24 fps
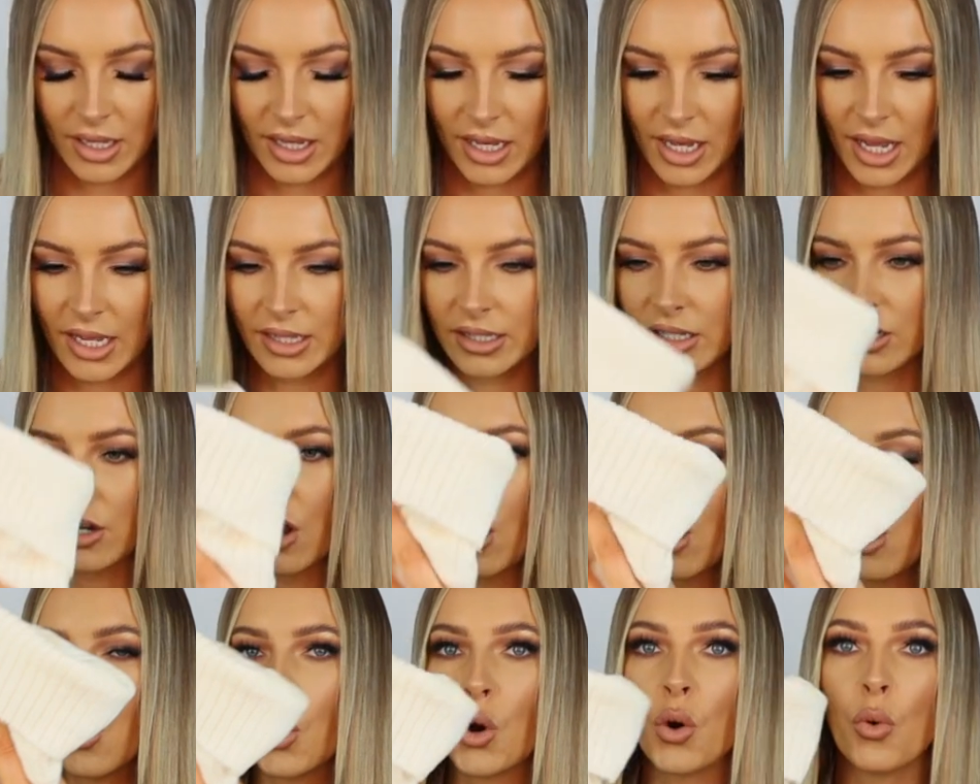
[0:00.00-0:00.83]
It's
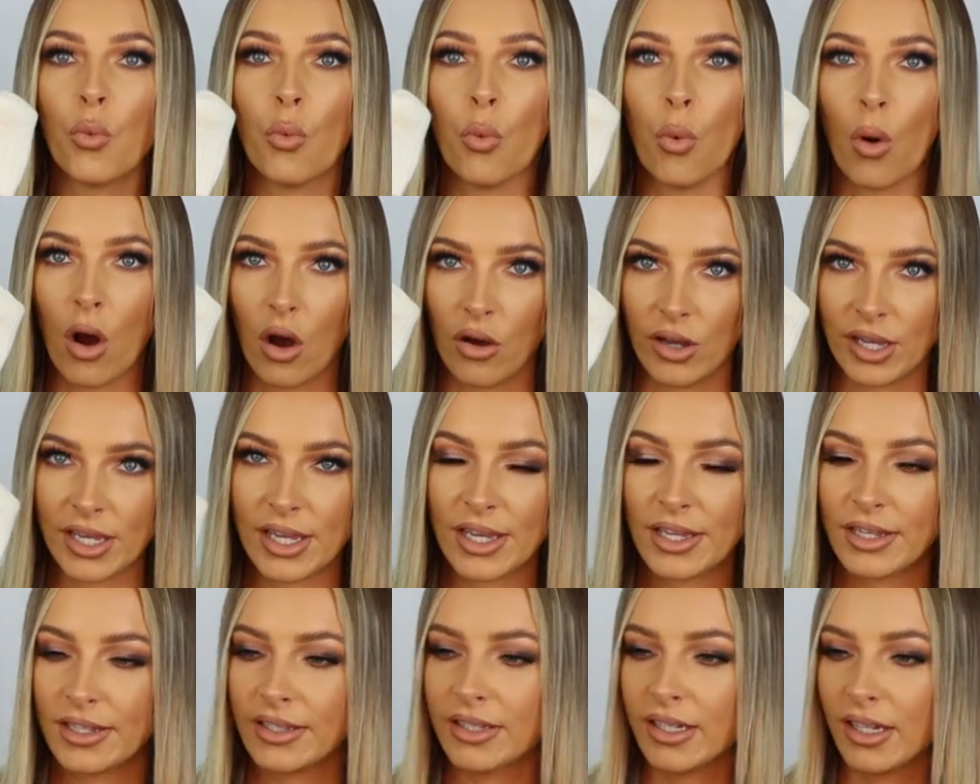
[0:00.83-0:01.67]
not
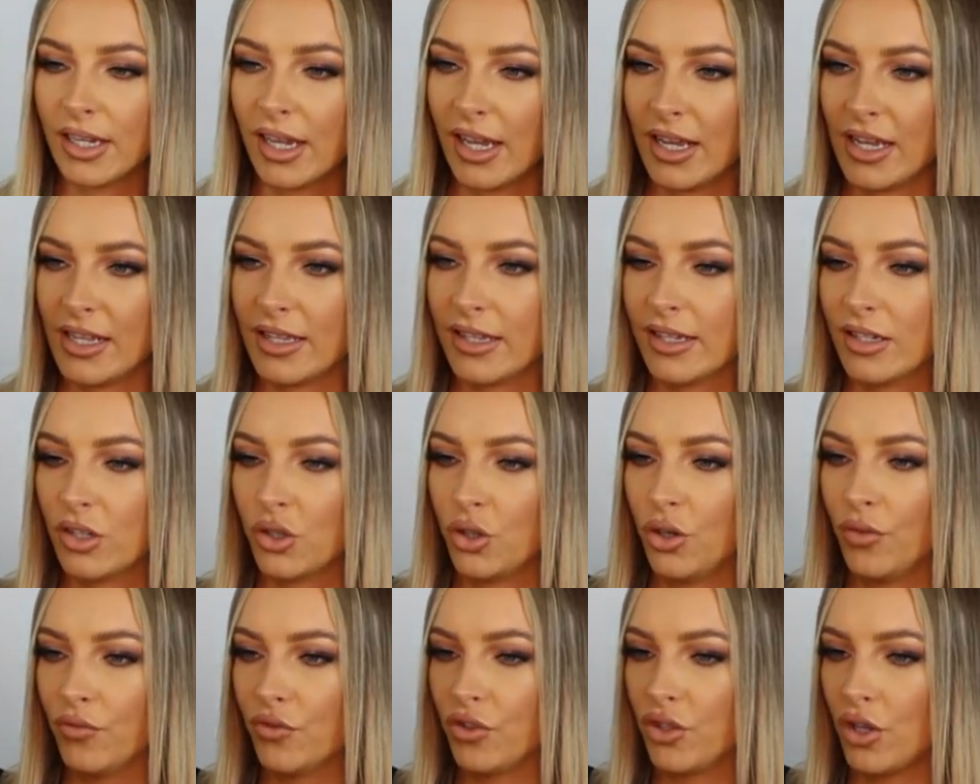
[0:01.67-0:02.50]
white, it's
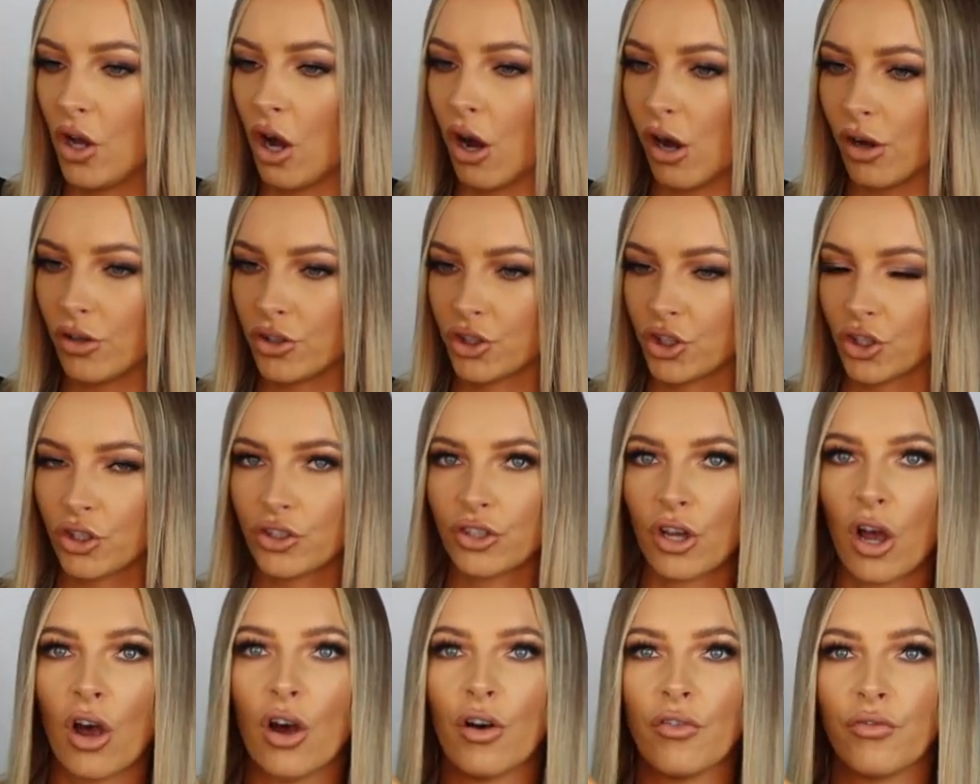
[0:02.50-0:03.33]
sort of just
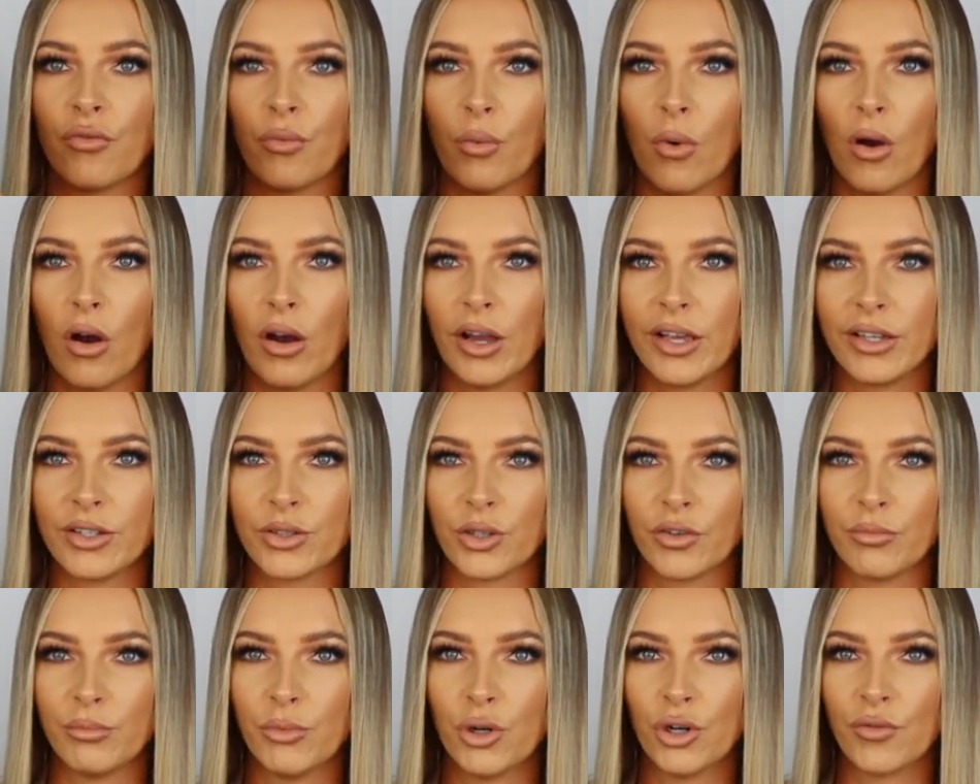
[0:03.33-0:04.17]
off-white,
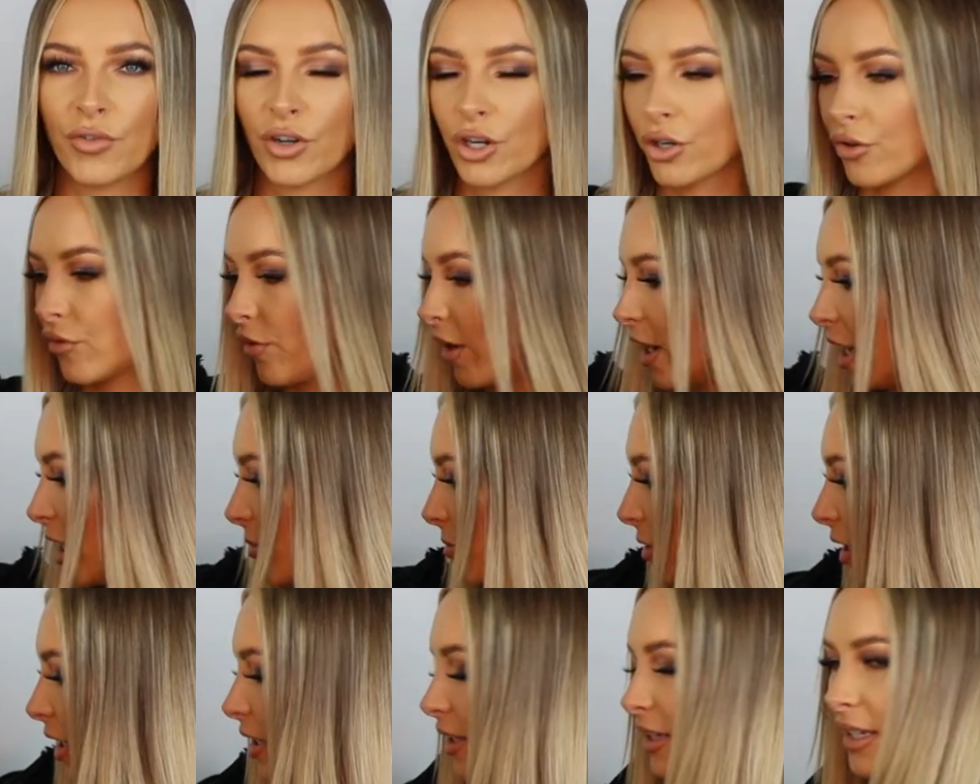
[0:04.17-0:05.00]
sort of more of a cream.
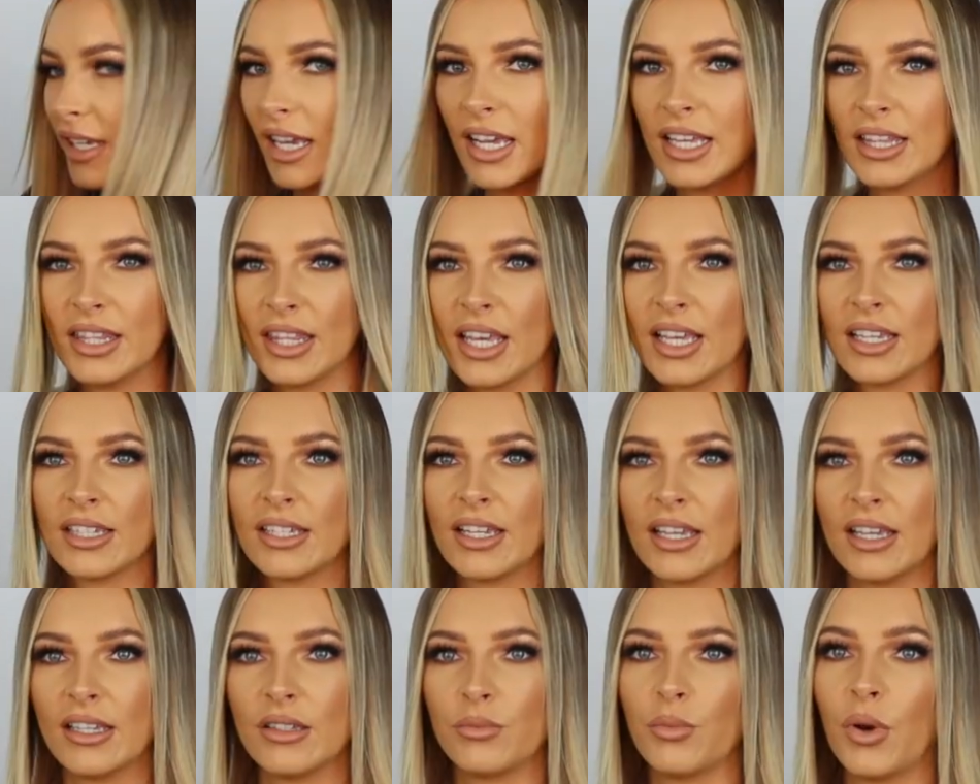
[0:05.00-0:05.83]
You can see this
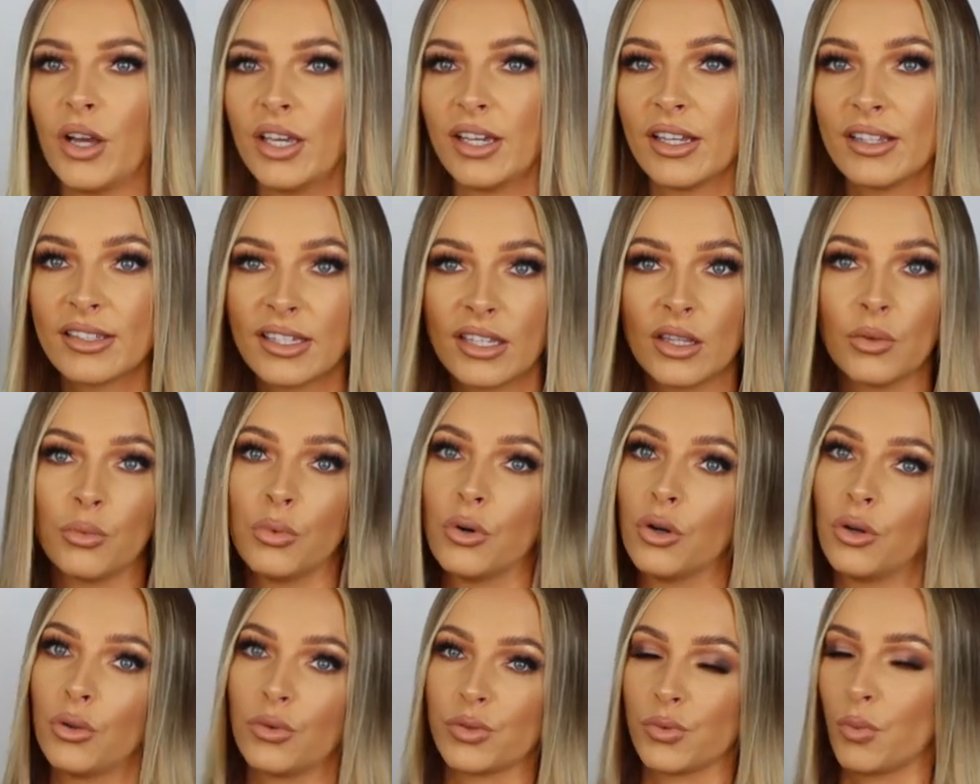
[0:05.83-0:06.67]
is, well, you can see the
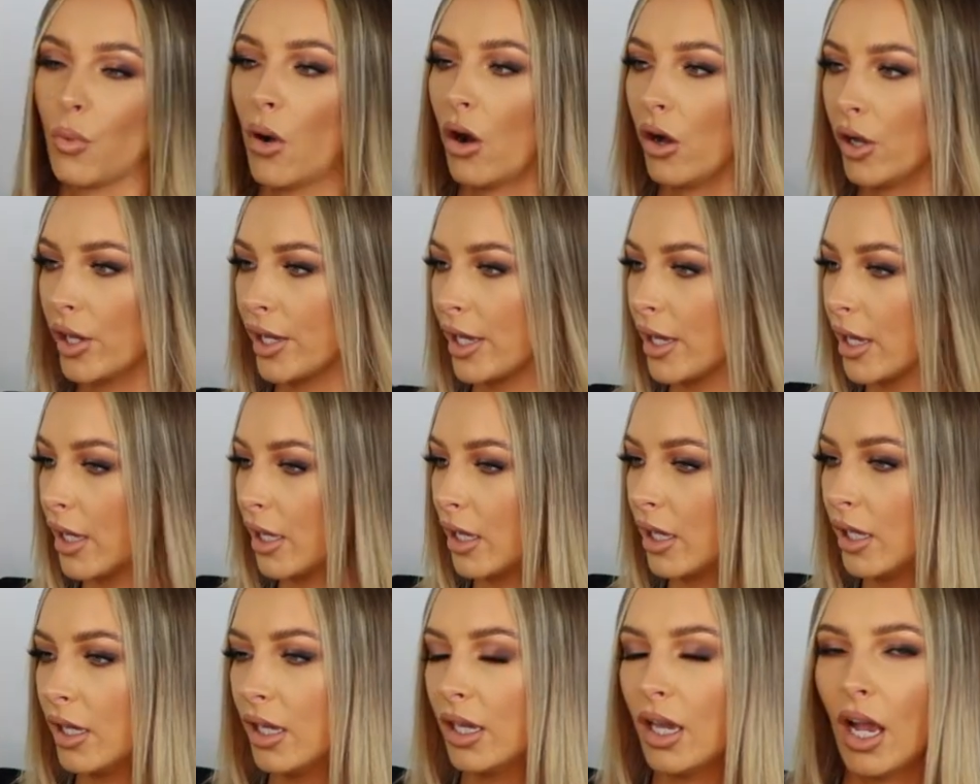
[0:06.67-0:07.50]
wool's white,
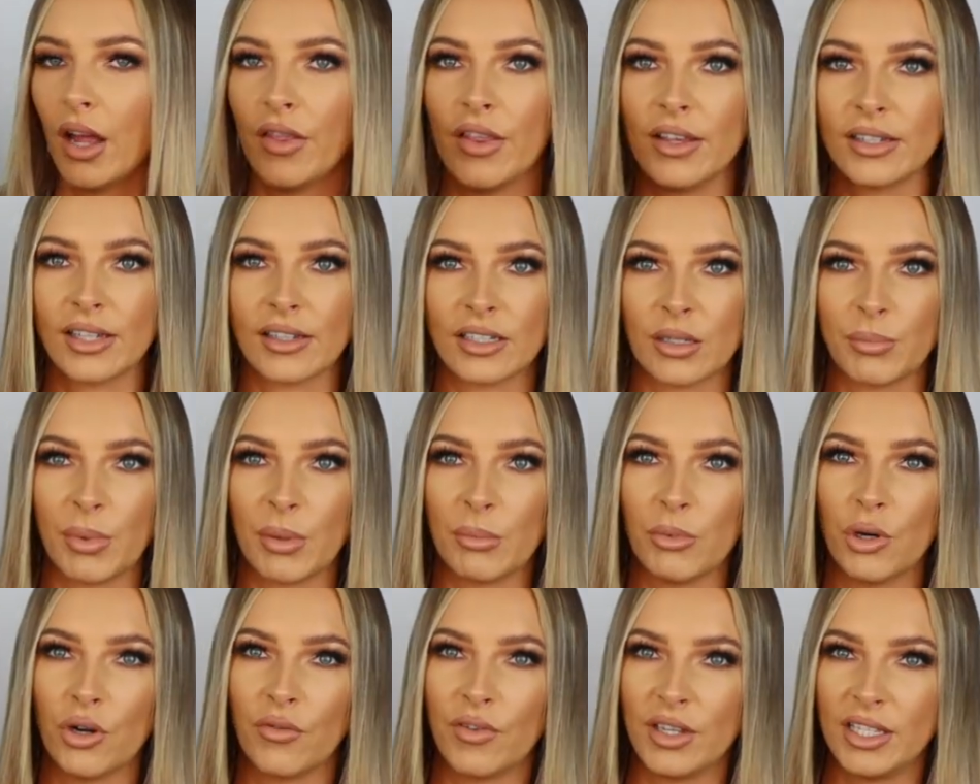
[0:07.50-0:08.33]
and this has a bit
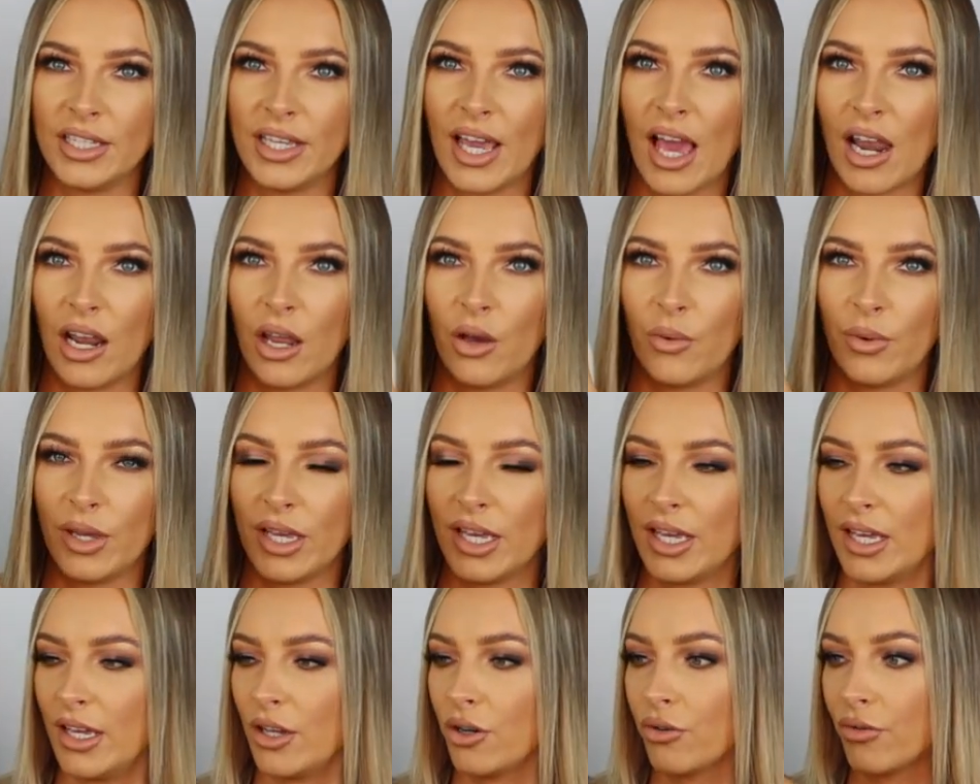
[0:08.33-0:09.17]
more of a
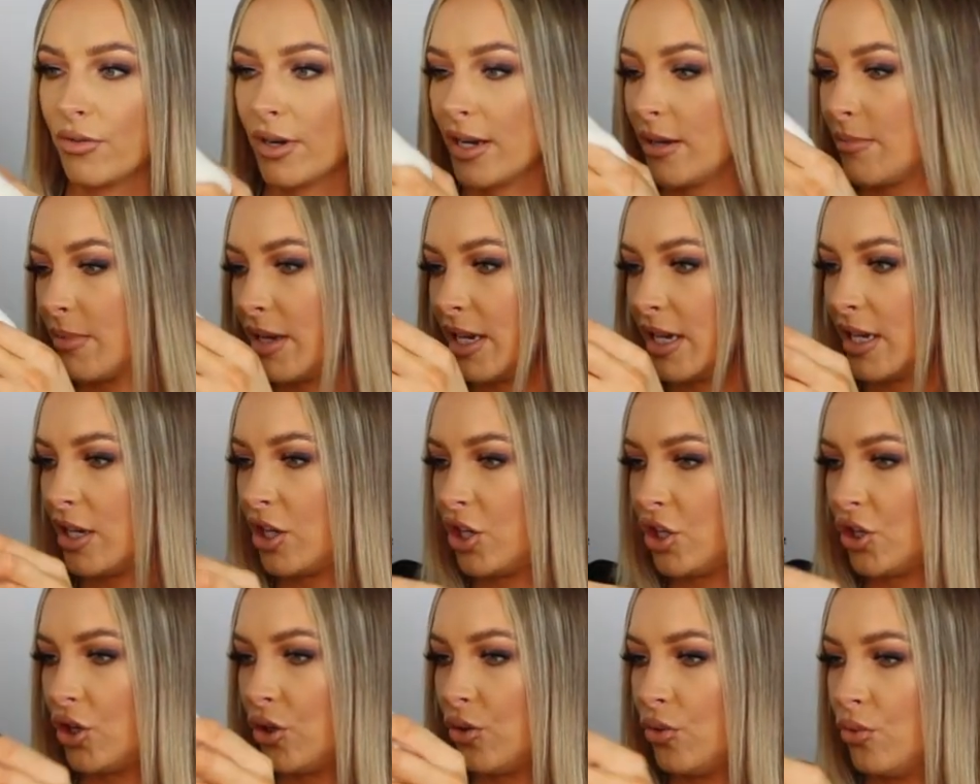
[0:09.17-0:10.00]
yellowy, creamy
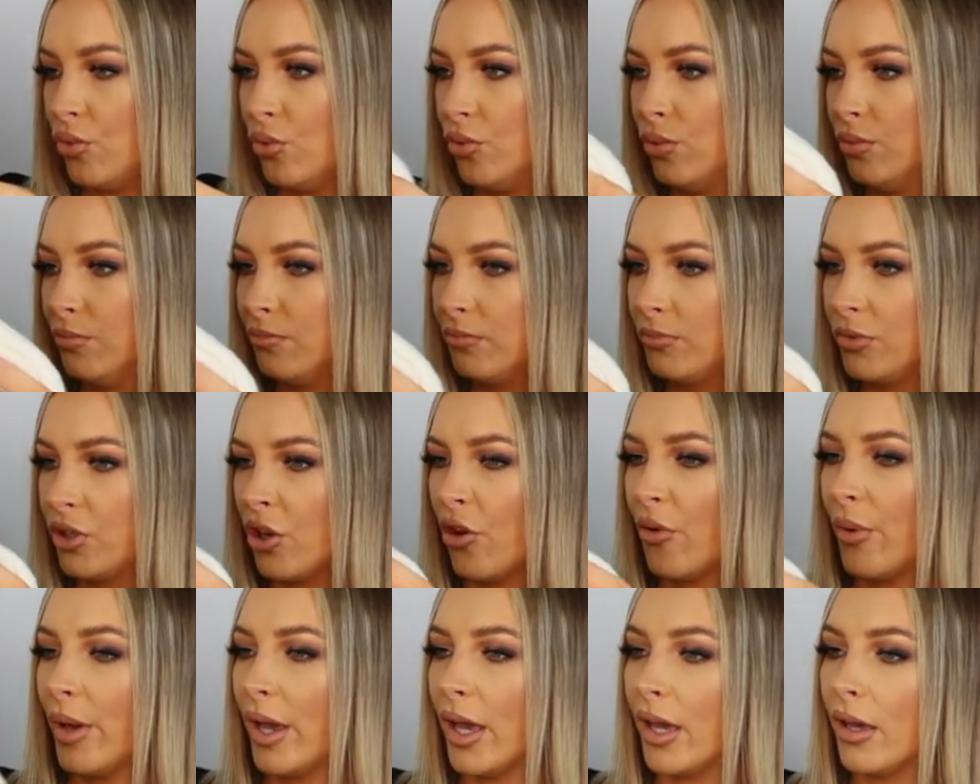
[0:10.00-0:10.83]
hue
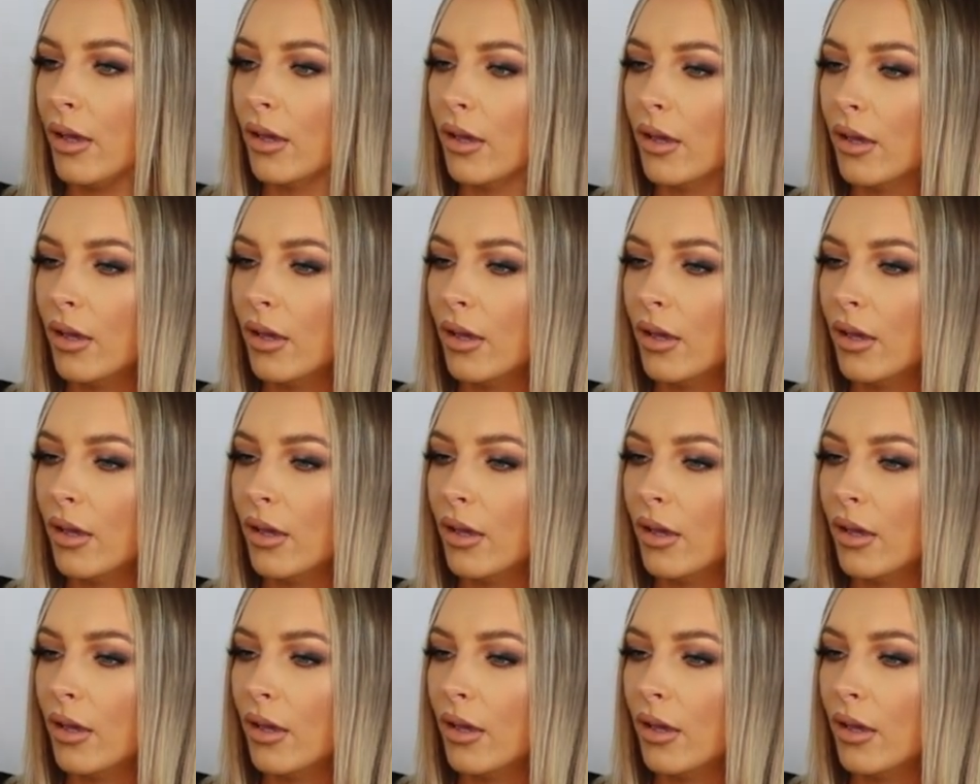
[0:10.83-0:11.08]
to it.